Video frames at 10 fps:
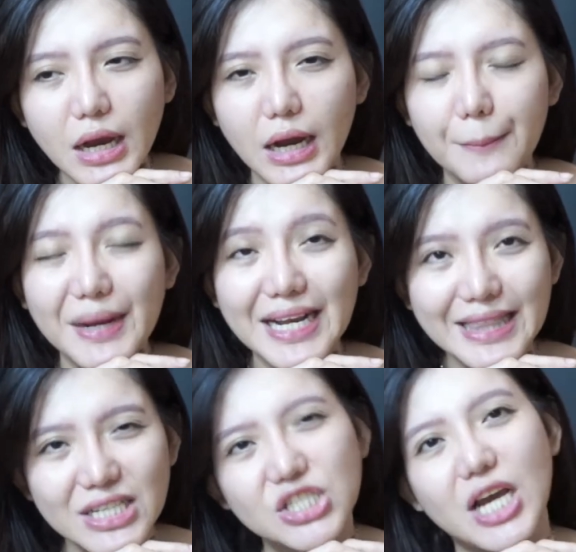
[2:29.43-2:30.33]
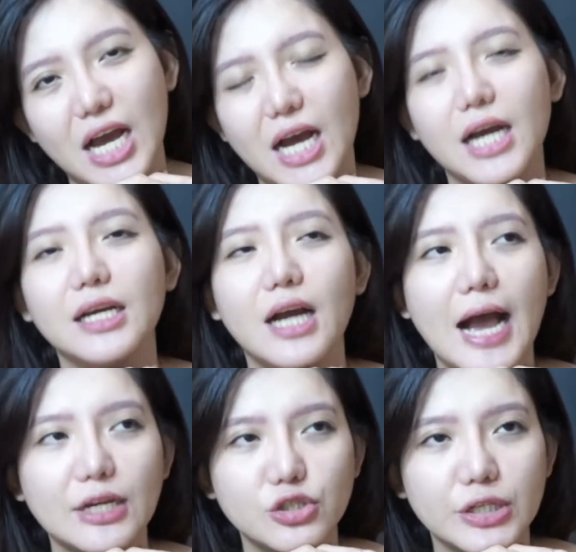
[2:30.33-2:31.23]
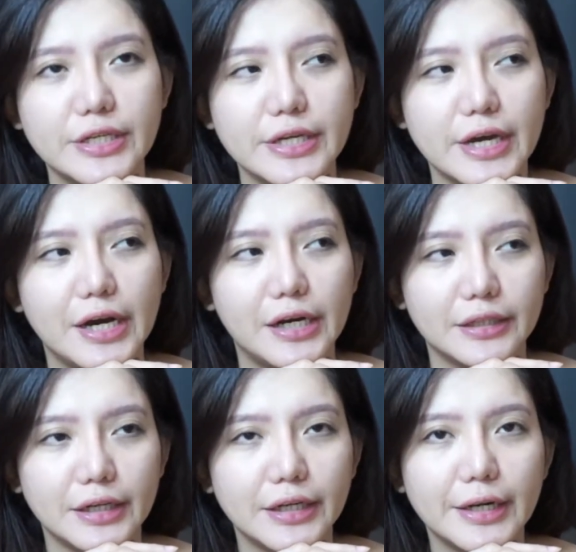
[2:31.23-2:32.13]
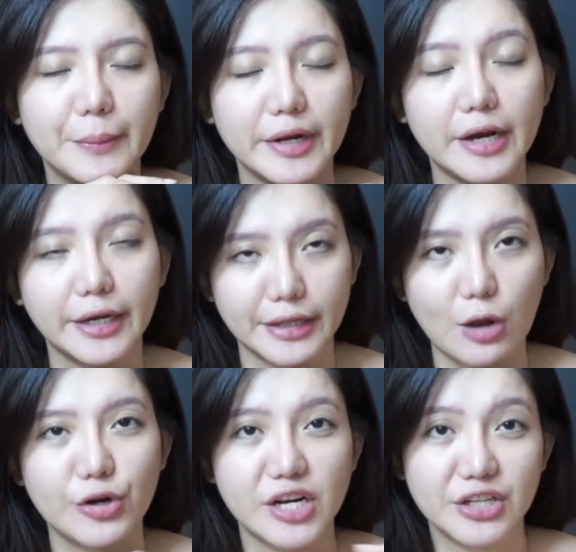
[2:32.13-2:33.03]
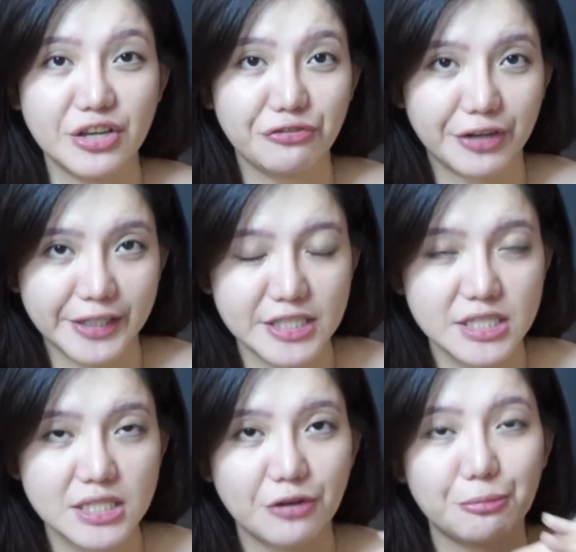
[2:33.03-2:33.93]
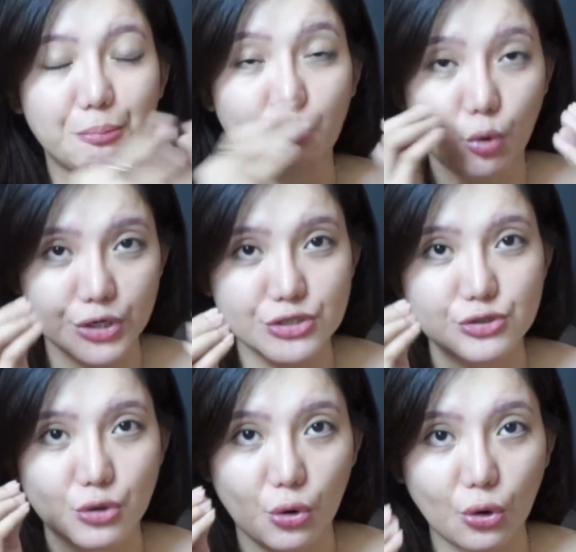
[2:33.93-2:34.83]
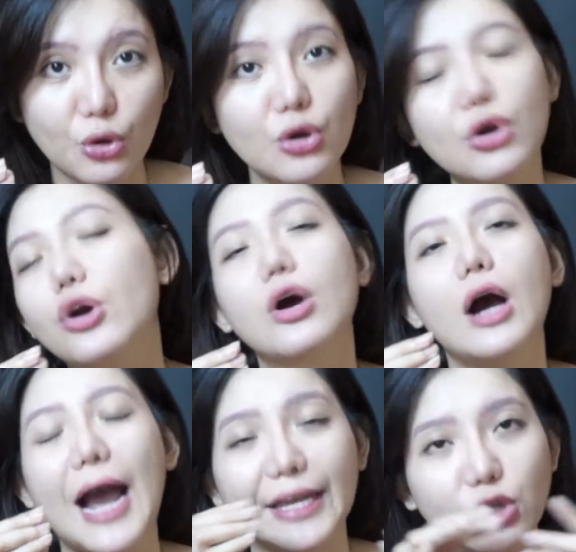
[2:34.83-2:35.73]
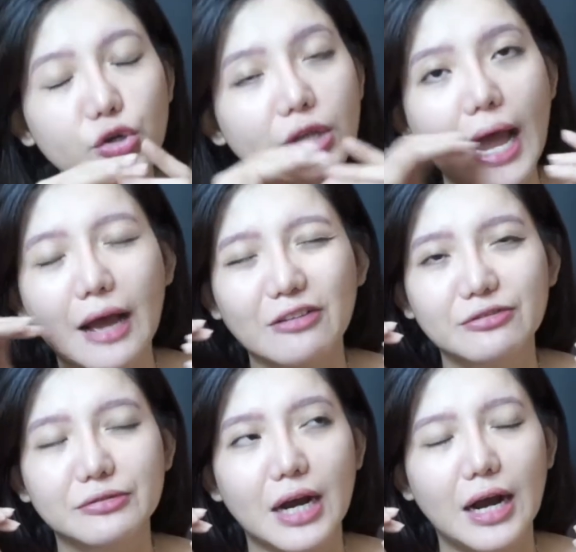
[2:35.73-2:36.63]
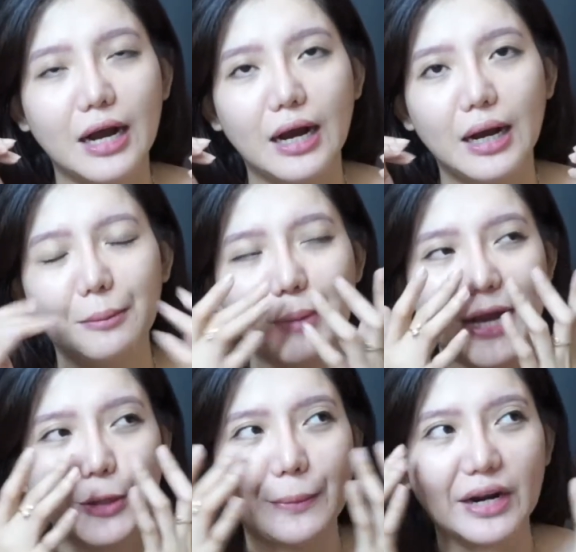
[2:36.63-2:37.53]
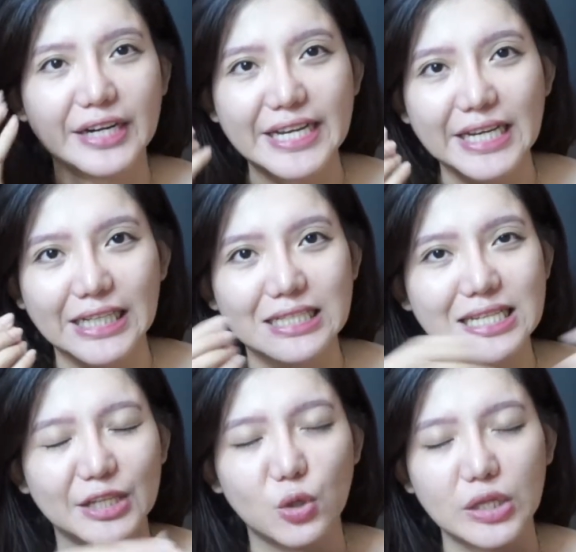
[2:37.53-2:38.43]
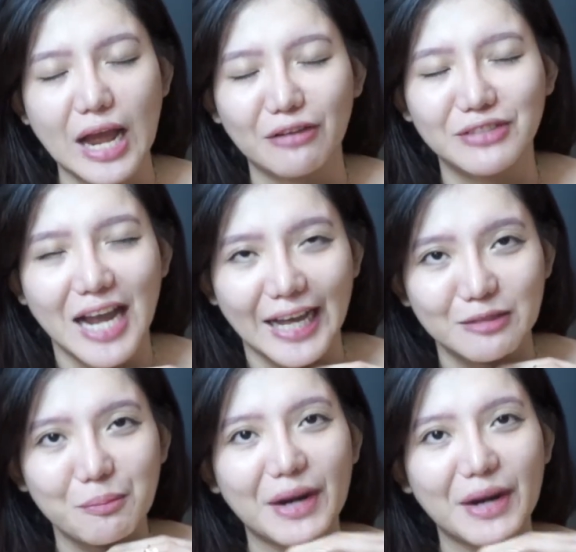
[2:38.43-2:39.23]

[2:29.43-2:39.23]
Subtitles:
Maganda siya. Actually, talaga naman nakakita ko ng difference sa pores ko. I don't have wrinkles. I don't have that.